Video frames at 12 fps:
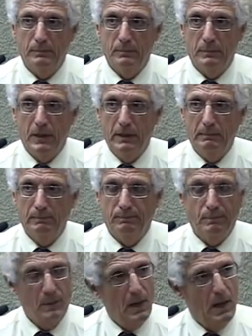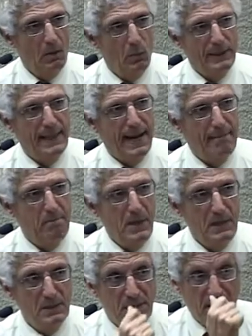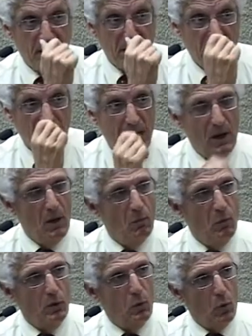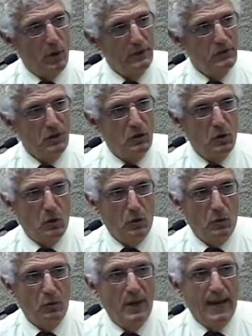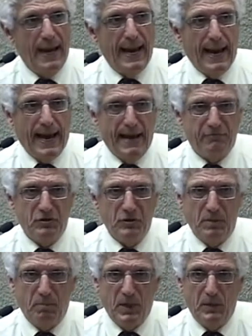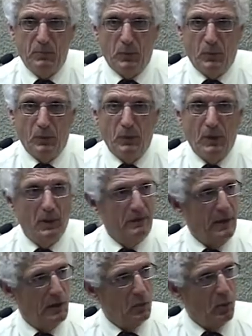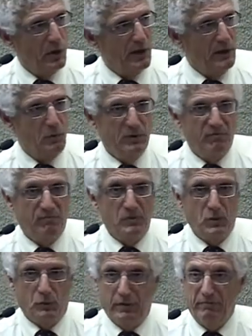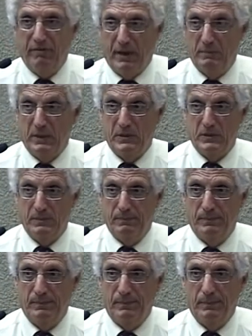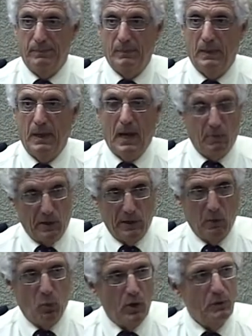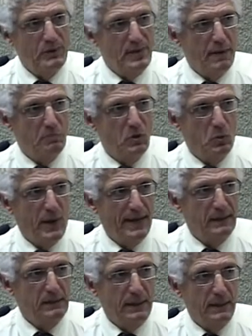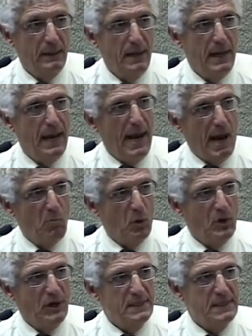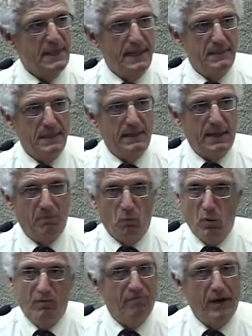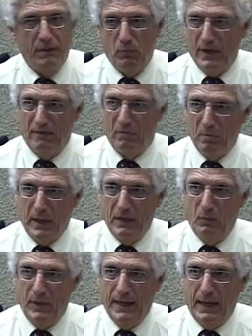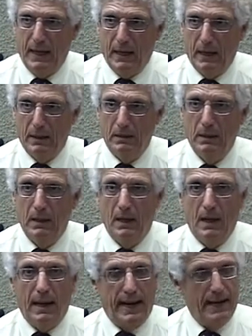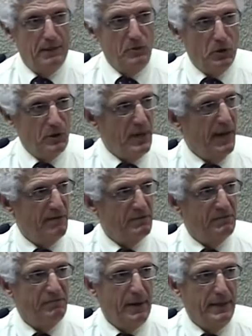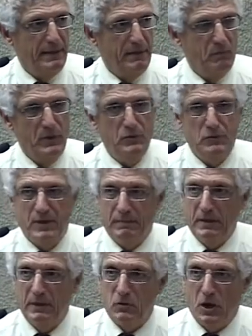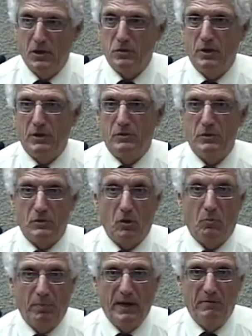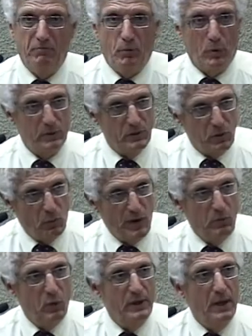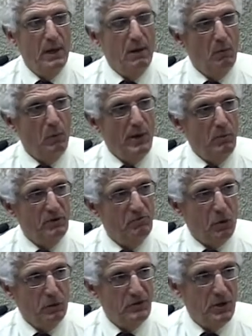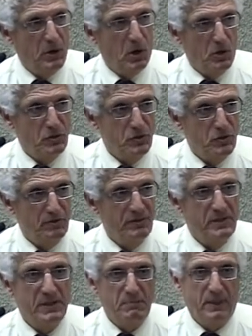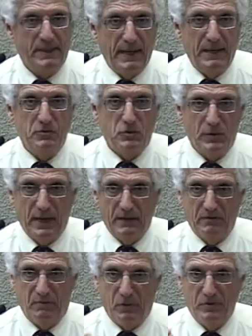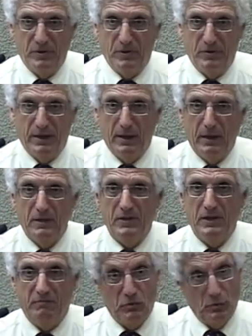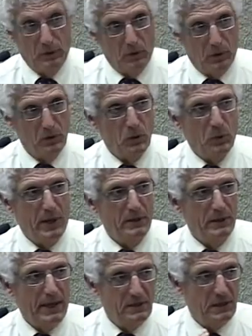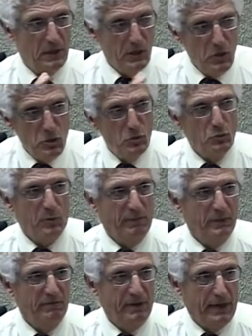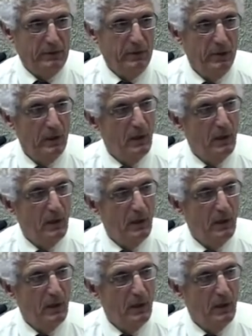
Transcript: okay? And what that means is we're going to go after the people that are working with children and families. And we're going to work with them directly, and we're going to say to them, we'll find whatever money we can, and you're going to have to find it. We do something that Josh does. It's called paying forward. So we would volunteer our services, but they in turn had to volunteer theirs. And if you do a large crowd, it has a huge ripple effect.